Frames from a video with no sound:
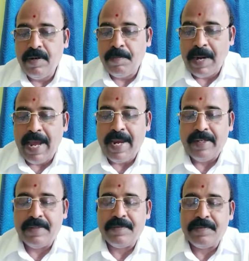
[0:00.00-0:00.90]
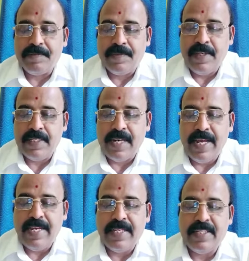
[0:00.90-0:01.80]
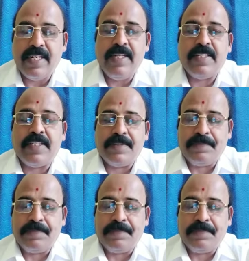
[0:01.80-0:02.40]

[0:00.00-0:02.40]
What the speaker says: plan is like a checklist.